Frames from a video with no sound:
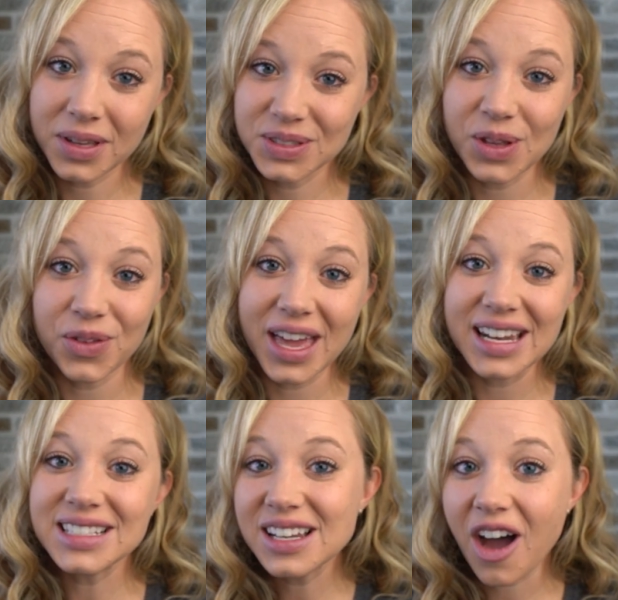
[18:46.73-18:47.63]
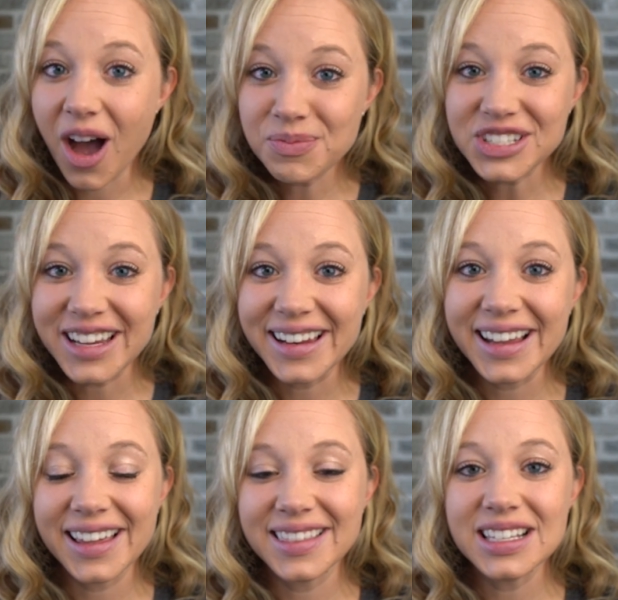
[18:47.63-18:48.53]
So that is an option
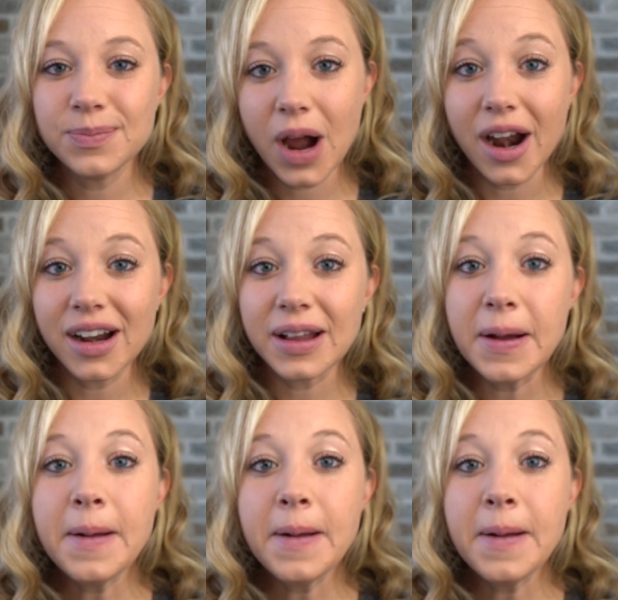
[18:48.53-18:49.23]
in this park.